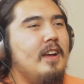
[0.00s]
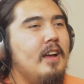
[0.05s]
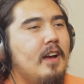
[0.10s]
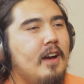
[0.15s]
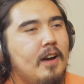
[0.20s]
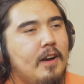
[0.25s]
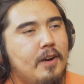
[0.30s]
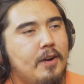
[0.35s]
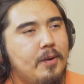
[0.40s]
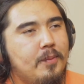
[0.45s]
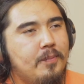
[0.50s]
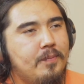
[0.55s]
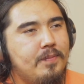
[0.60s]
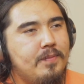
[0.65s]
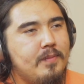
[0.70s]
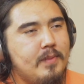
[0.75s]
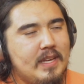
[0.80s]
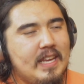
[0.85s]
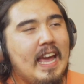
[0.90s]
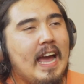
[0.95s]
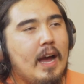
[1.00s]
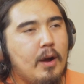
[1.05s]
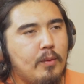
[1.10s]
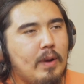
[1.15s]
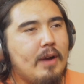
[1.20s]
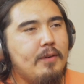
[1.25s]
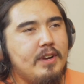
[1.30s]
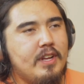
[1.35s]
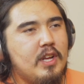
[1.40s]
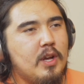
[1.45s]
But yeah,
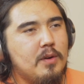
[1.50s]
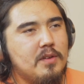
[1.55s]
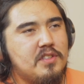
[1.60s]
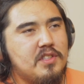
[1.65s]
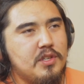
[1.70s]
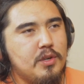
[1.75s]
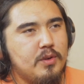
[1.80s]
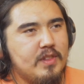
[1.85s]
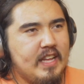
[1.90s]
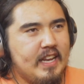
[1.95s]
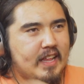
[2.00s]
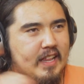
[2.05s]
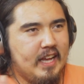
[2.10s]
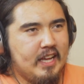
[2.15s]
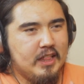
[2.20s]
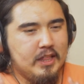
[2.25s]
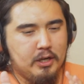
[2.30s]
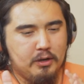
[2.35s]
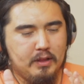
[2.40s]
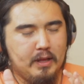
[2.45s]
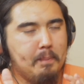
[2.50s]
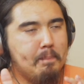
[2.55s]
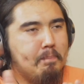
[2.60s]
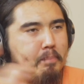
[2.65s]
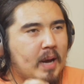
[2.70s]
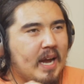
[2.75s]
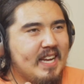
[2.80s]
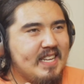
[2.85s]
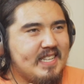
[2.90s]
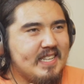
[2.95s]
right when it goes through, then it like literally
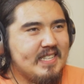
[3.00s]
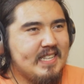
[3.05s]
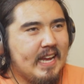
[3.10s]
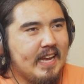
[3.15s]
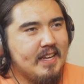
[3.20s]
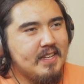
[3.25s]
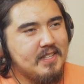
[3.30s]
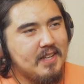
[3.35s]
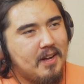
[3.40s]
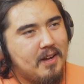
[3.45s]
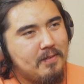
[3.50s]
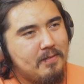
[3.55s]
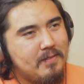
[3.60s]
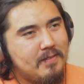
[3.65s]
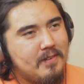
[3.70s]
bites his hands off.